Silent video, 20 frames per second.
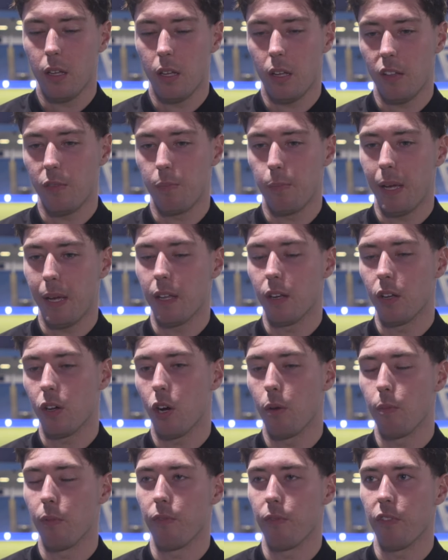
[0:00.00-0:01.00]
It's been a
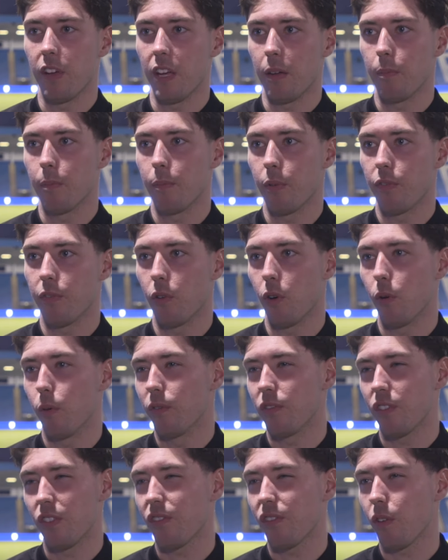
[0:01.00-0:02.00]
common theme before
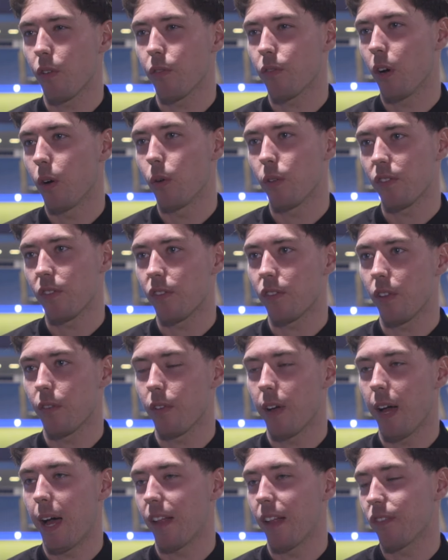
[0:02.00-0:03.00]
with just soft goals and
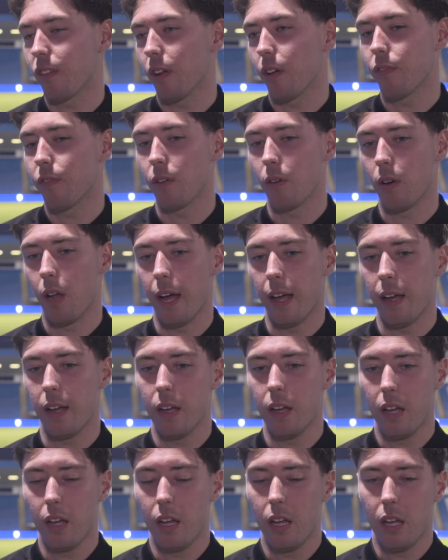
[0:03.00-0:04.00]
stuff like that, so I feel like
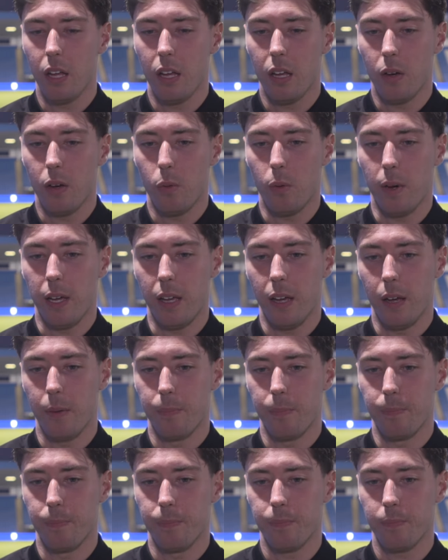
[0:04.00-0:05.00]

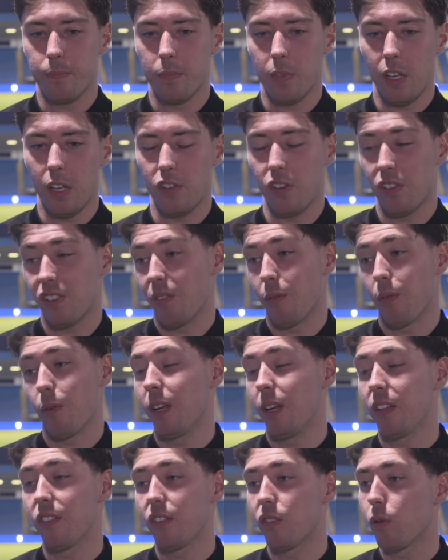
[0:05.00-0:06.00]
it's just something
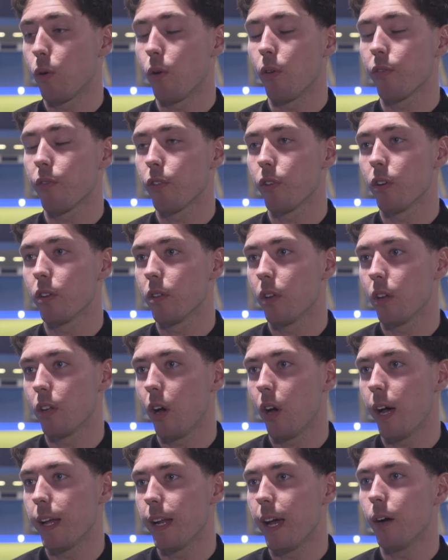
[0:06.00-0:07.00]
we need to talk through and
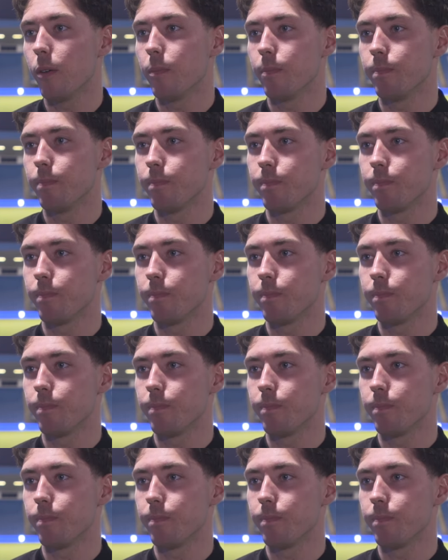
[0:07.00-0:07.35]
iron out.